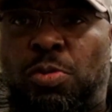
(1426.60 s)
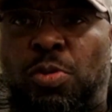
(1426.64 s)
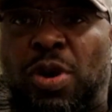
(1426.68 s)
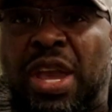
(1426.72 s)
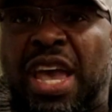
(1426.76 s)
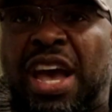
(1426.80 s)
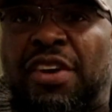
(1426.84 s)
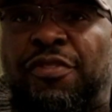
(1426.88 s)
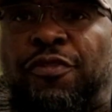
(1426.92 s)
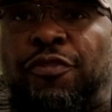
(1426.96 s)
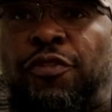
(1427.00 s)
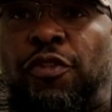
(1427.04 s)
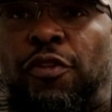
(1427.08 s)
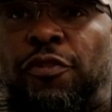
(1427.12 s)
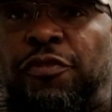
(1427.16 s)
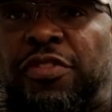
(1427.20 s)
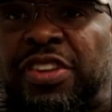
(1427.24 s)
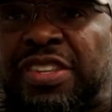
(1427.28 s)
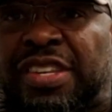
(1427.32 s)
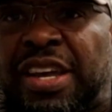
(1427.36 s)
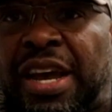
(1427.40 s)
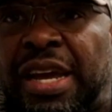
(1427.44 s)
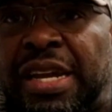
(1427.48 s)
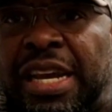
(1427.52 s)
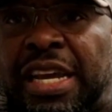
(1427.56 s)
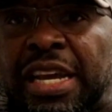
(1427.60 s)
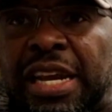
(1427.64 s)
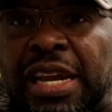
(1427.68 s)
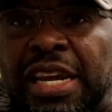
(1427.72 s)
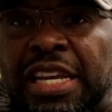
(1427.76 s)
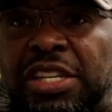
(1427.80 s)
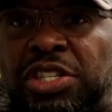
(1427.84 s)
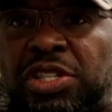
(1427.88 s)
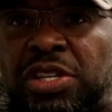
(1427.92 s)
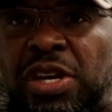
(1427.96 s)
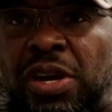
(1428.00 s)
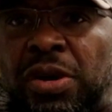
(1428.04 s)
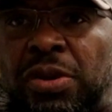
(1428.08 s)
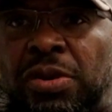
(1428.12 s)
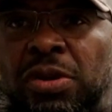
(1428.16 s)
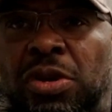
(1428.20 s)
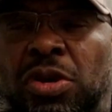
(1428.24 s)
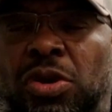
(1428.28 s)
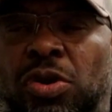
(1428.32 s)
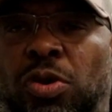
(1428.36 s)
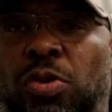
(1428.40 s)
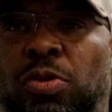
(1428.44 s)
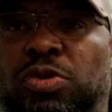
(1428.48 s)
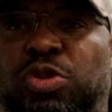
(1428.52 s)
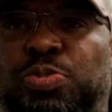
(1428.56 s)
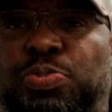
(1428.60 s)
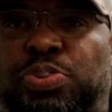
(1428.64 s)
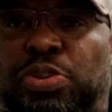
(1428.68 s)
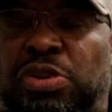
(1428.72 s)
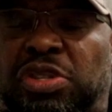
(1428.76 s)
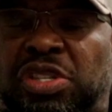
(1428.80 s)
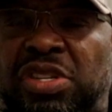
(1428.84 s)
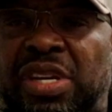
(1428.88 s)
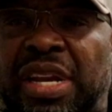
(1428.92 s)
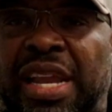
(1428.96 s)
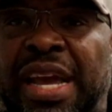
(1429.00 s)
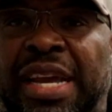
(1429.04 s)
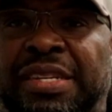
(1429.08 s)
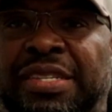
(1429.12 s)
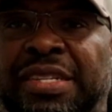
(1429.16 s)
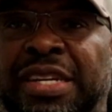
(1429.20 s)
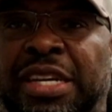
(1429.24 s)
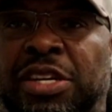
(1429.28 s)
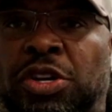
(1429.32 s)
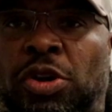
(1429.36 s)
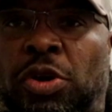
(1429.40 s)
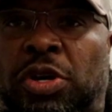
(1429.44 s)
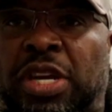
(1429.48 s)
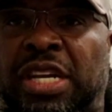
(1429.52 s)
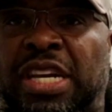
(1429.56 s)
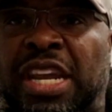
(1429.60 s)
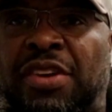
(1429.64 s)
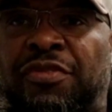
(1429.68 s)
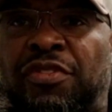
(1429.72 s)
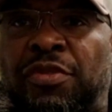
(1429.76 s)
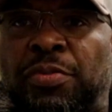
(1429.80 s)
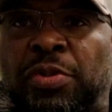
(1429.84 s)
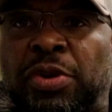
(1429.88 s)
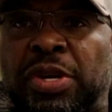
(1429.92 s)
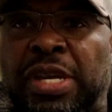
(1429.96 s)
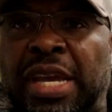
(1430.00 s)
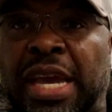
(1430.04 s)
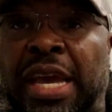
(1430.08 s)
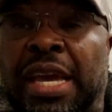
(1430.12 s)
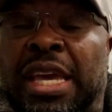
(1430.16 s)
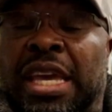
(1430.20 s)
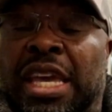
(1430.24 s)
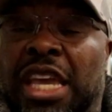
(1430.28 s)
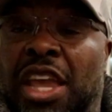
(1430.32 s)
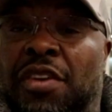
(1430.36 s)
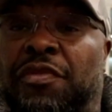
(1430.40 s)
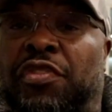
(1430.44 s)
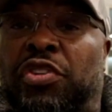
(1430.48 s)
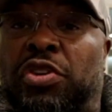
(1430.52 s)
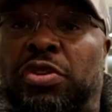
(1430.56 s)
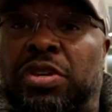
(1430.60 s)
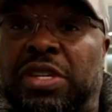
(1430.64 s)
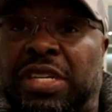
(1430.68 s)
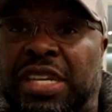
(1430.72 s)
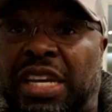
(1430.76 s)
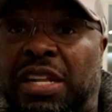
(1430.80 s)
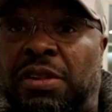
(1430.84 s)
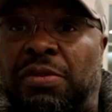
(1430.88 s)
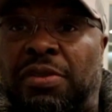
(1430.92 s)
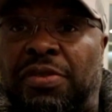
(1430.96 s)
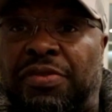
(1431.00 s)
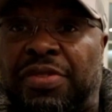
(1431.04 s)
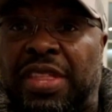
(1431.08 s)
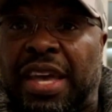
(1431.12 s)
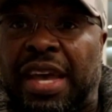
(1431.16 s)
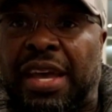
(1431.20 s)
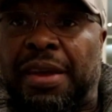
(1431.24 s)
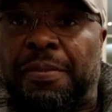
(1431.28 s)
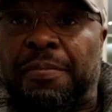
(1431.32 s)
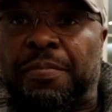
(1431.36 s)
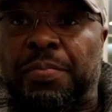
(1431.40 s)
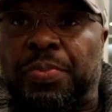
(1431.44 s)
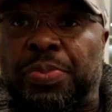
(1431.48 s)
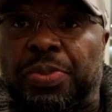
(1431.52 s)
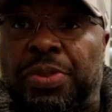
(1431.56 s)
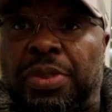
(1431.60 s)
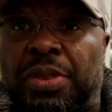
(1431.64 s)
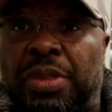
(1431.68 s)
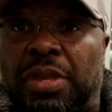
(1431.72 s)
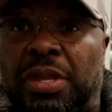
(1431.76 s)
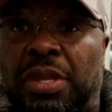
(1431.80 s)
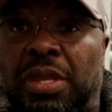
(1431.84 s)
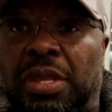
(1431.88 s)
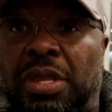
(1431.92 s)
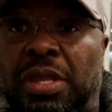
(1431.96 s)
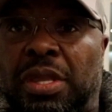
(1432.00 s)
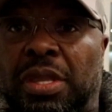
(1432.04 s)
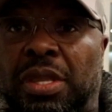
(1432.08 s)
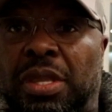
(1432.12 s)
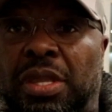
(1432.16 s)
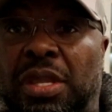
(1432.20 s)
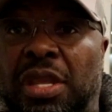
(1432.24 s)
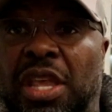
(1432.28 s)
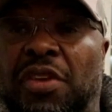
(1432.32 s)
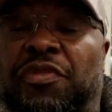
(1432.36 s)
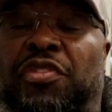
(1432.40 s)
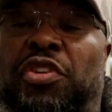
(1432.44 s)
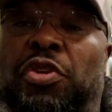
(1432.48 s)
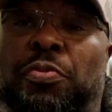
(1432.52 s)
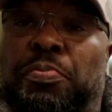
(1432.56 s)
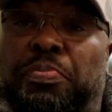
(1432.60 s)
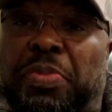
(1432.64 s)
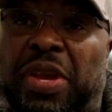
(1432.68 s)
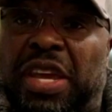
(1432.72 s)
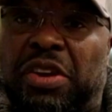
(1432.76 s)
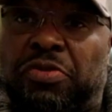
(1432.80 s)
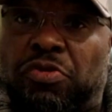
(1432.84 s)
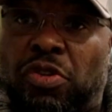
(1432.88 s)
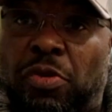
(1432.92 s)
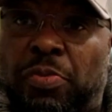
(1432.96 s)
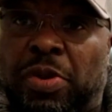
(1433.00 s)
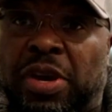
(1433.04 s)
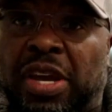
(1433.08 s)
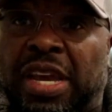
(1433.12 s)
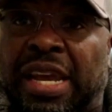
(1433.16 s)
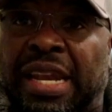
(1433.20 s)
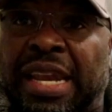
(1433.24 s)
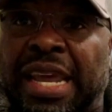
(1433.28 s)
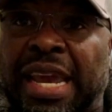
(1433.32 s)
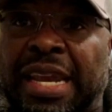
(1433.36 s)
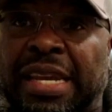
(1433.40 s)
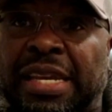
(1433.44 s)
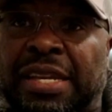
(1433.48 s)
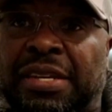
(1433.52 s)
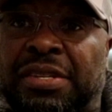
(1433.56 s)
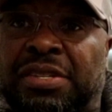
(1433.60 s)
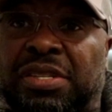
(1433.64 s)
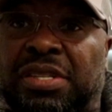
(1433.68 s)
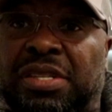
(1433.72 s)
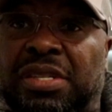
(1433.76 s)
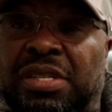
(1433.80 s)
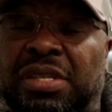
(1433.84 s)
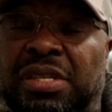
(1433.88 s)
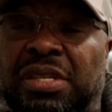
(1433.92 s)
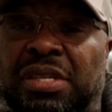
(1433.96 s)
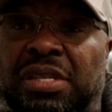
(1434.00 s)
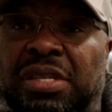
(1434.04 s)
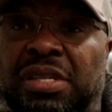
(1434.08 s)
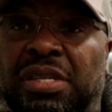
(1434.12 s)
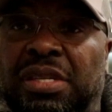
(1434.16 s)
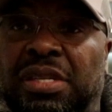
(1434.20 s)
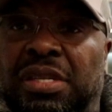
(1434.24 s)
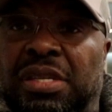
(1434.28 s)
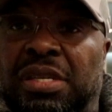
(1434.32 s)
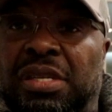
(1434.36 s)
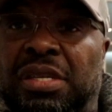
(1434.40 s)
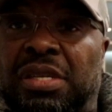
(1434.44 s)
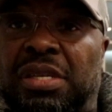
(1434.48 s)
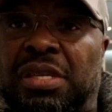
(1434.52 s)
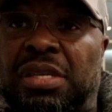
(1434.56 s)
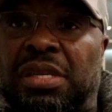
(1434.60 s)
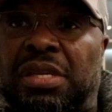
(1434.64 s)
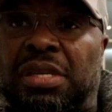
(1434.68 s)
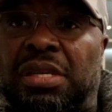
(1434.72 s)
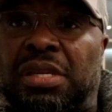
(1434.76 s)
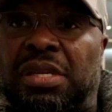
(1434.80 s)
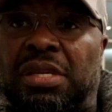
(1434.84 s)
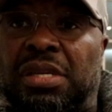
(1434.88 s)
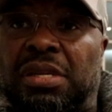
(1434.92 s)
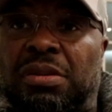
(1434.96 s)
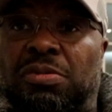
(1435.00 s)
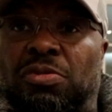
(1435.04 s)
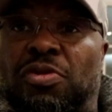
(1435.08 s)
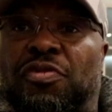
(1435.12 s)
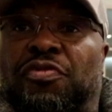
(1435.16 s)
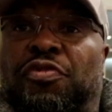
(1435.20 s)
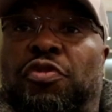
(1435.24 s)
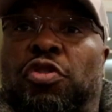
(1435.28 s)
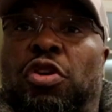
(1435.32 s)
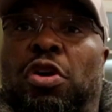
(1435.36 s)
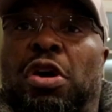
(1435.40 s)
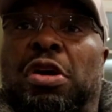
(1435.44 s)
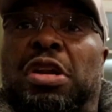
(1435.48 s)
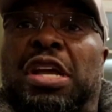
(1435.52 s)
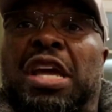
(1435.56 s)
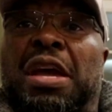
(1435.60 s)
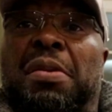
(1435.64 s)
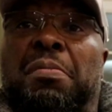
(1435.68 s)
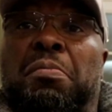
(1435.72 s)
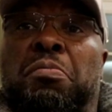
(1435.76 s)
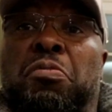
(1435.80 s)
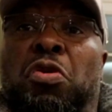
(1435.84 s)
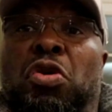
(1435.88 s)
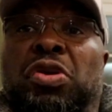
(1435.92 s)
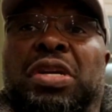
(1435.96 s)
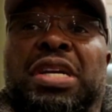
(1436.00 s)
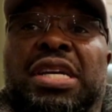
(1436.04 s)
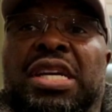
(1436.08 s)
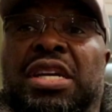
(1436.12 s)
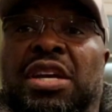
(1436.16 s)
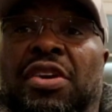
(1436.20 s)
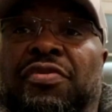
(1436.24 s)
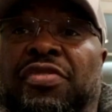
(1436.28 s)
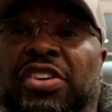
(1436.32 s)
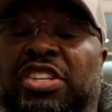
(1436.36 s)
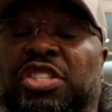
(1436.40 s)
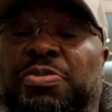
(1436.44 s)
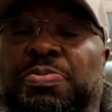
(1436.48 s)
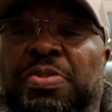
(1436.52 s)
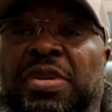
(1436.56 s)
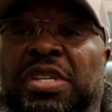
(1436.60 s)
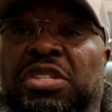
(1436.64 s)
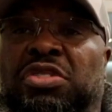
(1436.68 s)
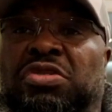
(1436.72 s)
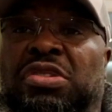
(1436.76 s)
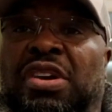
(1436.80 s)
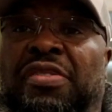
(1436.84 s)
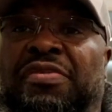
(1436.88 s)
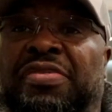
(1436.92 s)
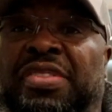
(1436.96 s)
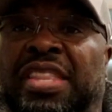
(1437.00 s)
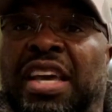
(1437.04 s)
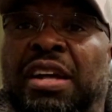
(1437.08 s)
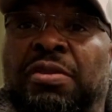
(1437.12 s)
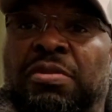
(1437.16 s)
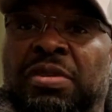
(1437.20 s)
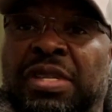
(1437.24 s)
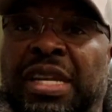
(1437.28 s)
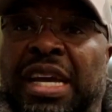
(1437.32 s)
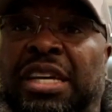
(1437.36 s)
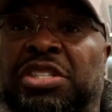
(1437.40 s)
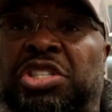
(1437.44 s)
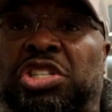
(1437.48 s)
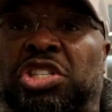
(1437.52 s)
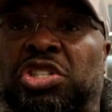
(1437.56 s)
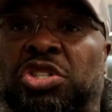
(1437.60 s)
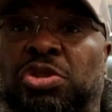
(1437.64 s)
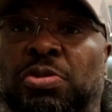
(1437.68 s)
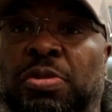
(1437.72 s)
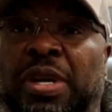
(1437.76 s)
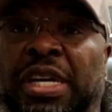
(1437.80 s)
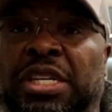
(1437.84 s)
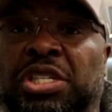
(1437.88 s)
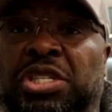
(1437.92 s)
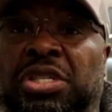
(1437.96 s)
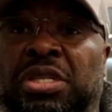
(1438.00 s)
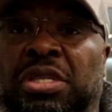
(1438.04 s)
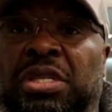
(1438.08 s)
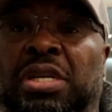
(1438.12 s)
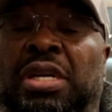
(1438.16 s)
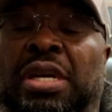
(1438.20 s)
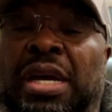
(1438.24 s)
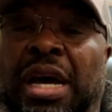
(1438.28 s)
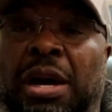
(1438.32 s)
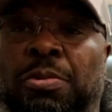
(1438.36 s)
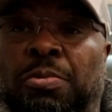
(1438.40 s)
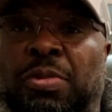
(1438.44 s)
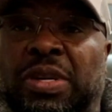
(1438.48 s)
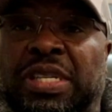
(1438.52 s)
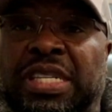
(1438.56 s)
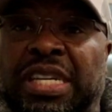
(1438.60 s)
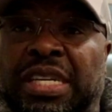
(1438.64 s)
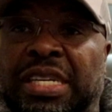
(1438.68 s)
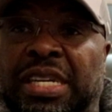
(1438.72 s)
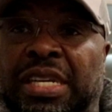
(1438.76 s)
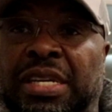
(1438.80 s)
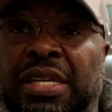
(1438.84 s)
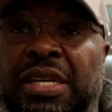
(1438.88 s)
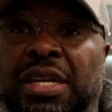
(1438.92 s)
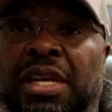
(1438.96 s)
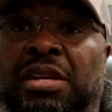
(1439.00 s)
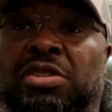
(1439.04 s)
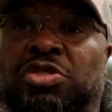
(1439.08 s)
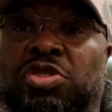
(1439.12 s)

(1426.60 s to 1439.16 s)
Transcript: We have fought Vitaly Klitschko, who was brutalizing and knocking everybody out. If you can deal with that, if you can beat Robert Hellenius, we've got more than enough experience to have dealt with that situation, and we didn't.